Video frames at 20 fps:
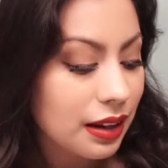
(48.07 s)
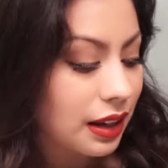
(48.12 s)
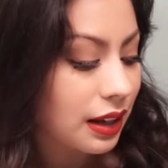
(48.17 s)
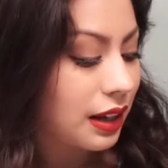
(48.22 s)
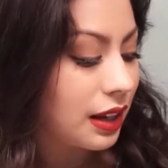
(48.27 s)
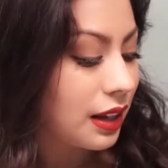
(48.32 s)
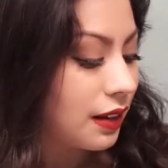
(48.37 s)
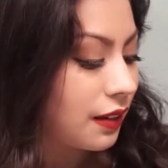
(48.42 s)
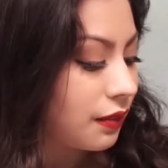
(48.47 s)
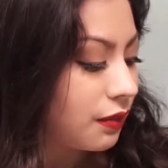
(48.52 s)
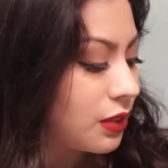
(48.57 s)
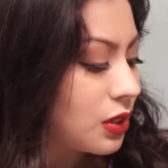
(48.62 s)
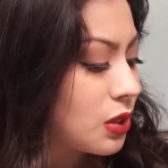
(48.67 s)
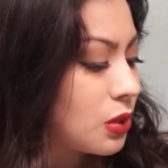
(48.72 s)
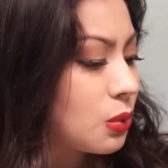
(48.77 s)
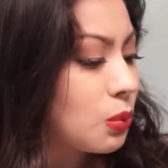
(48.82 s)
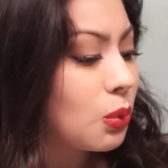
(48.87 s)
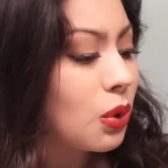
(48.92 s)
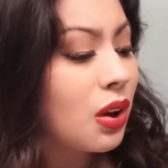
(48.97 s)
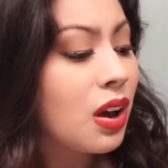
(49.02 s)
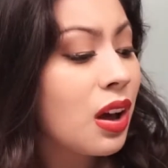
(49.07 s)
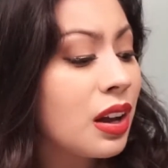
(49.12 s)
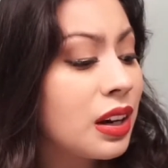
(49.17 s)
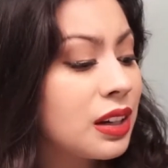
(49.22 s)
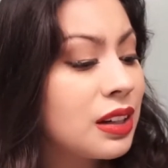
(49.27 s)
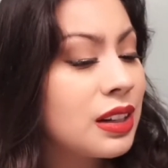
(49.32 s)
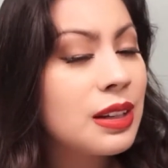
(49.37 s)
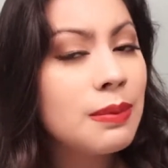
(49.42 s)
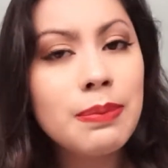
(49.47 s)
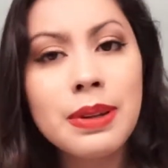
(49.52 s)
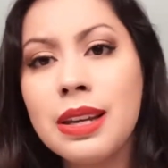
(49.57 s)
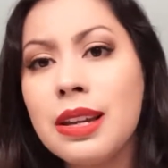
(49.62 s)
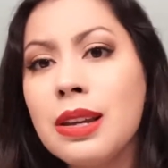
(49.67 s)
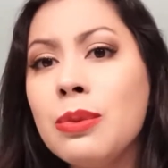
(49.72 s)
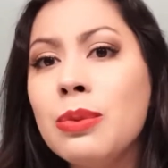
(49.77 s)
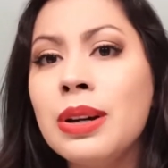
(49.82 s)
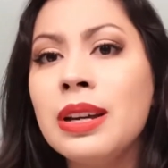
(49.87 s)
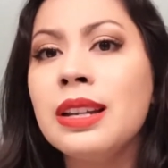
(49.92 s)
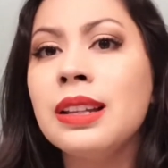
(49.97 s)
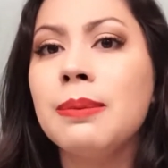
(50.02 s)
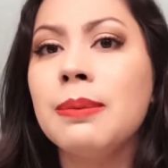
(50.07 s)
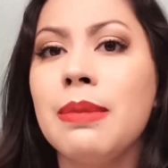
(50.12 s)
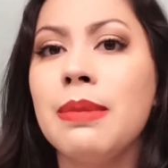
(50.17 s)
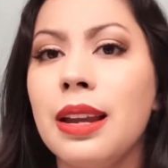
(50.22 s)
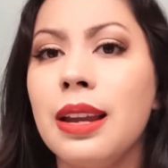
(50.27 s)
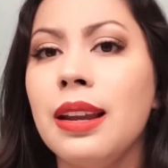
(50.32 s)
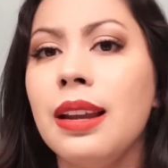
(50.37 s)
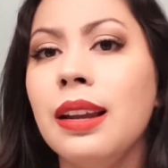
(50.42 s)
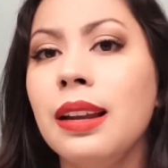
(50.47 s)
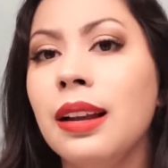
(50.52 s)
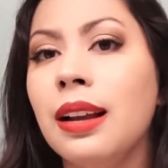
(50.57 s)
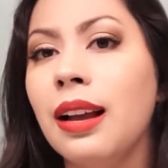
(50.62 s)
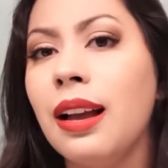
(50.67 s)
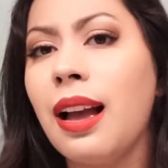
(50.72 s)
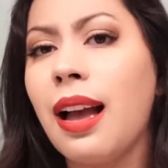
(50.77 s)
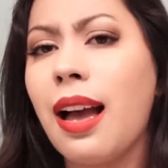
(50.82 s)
If you wanna be with me,